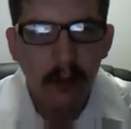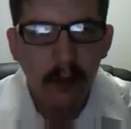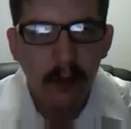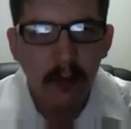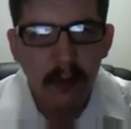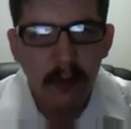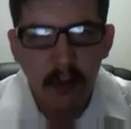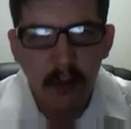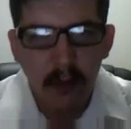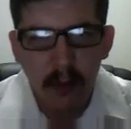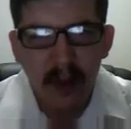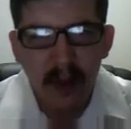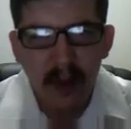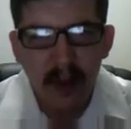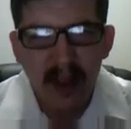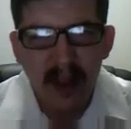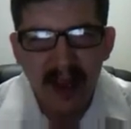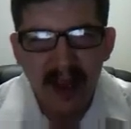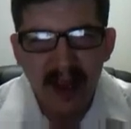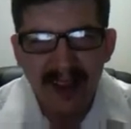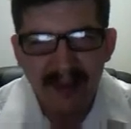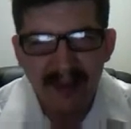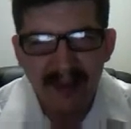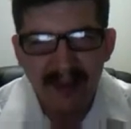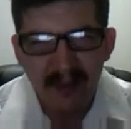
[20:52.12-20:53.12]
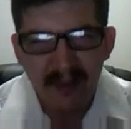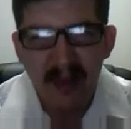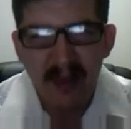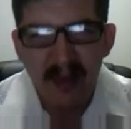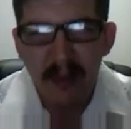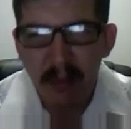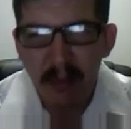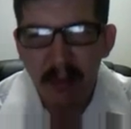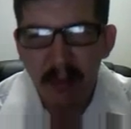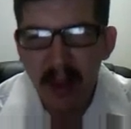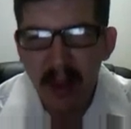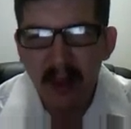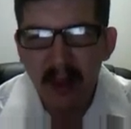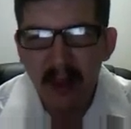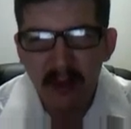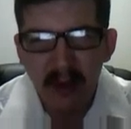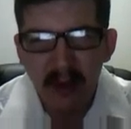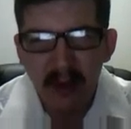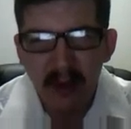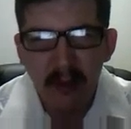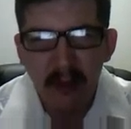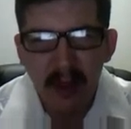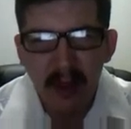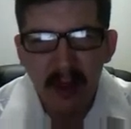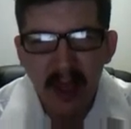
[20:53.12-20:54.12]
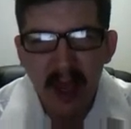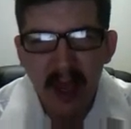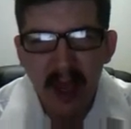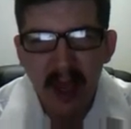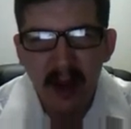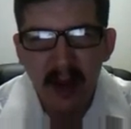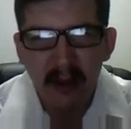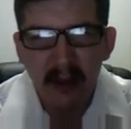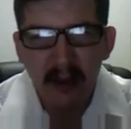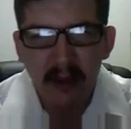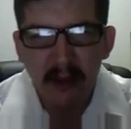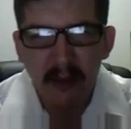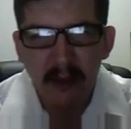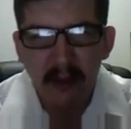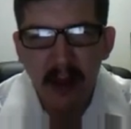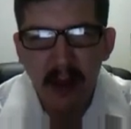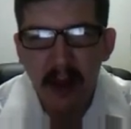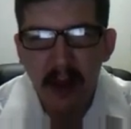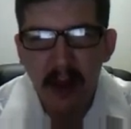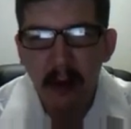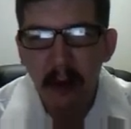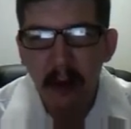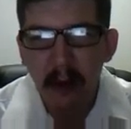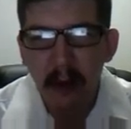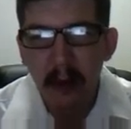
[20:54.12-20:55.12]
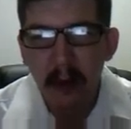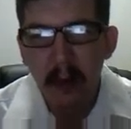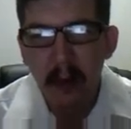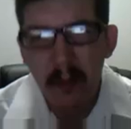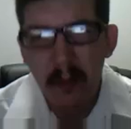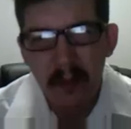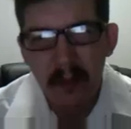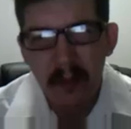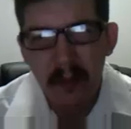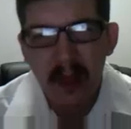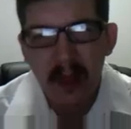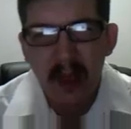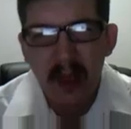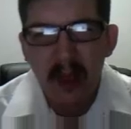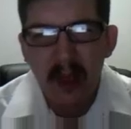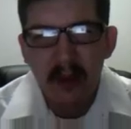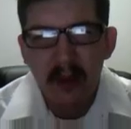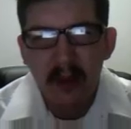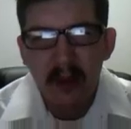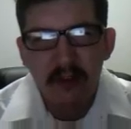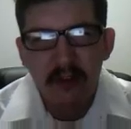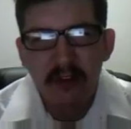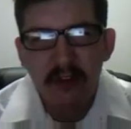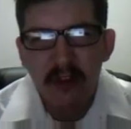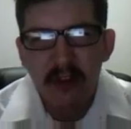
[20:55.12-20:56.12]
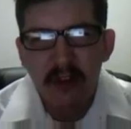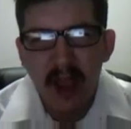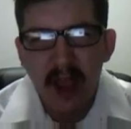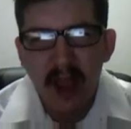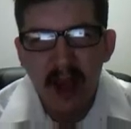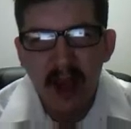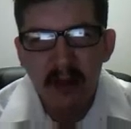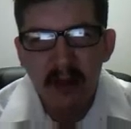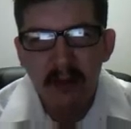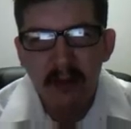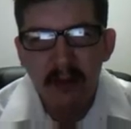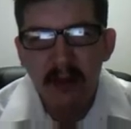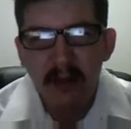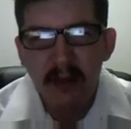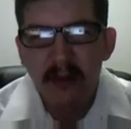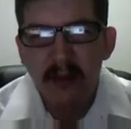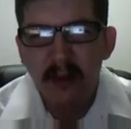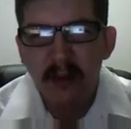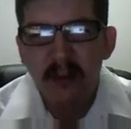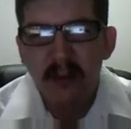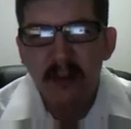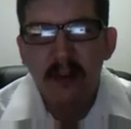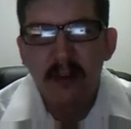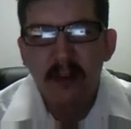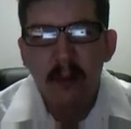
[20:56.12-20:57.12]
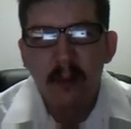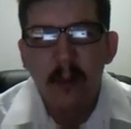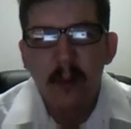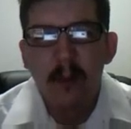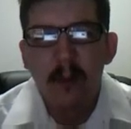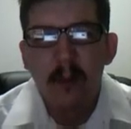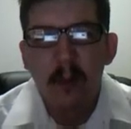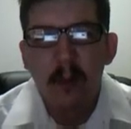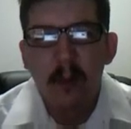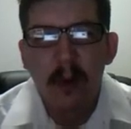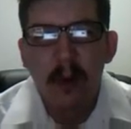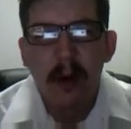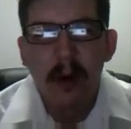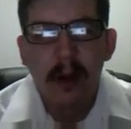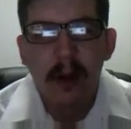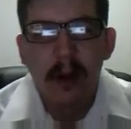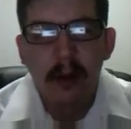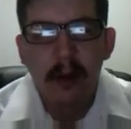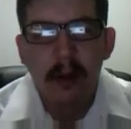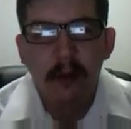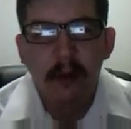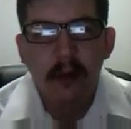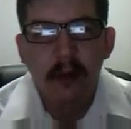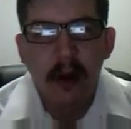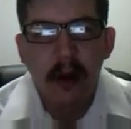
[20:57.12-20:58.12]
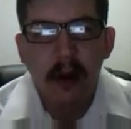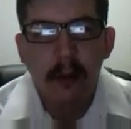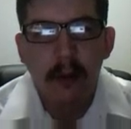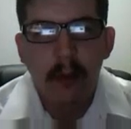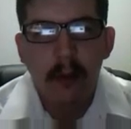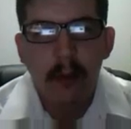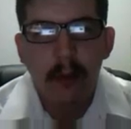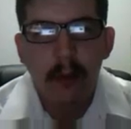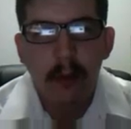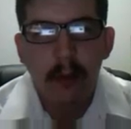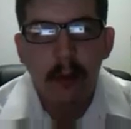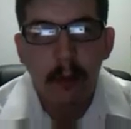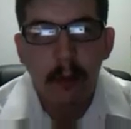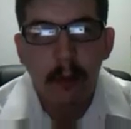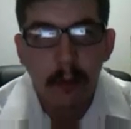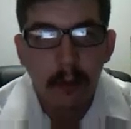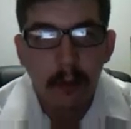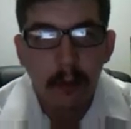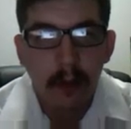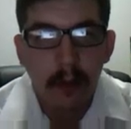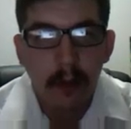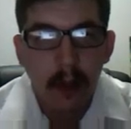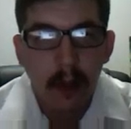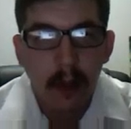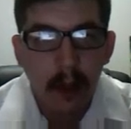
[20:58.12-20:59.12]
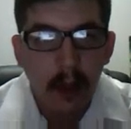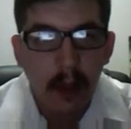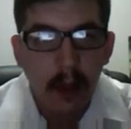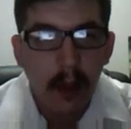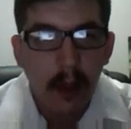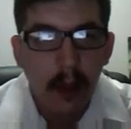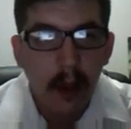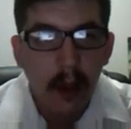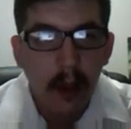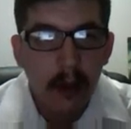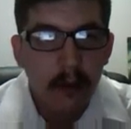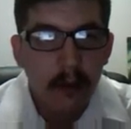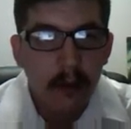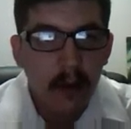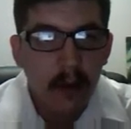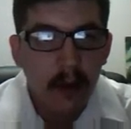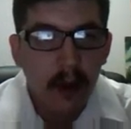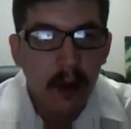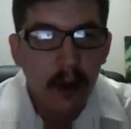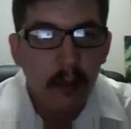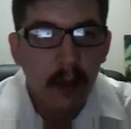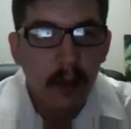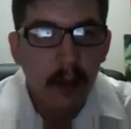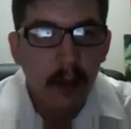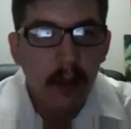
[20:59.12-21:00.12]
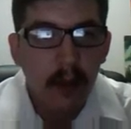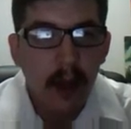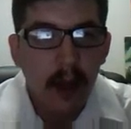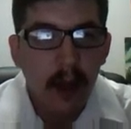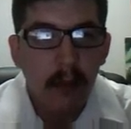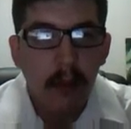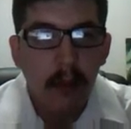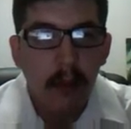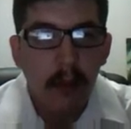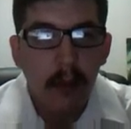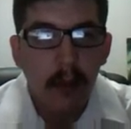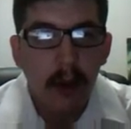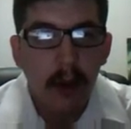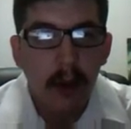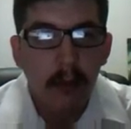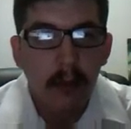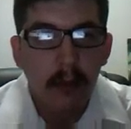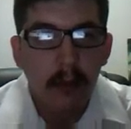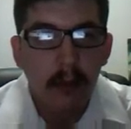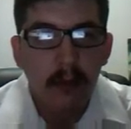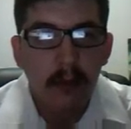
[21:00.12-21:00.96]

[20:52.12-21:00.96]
So we got basic mechanics of how just kind of the system would work in general done by that point. We